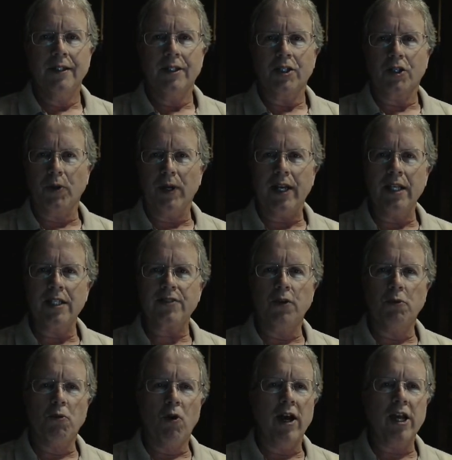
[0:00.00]
Greetings
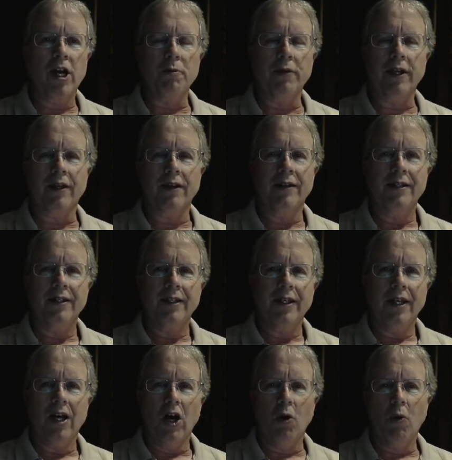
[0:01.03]
from Wyoming.
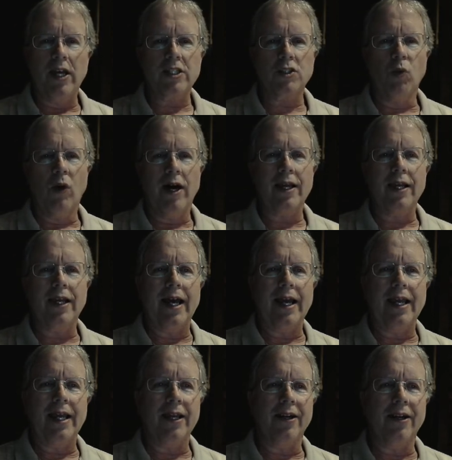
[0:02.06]
OSY
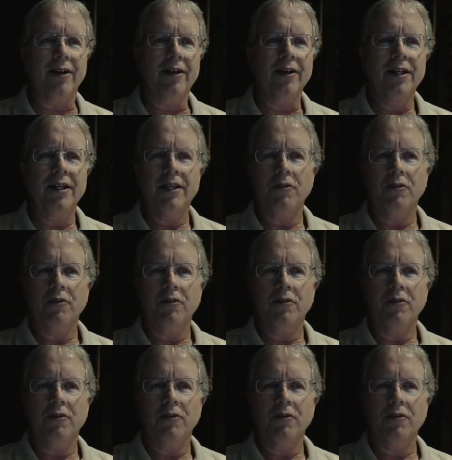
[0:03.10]
Guy here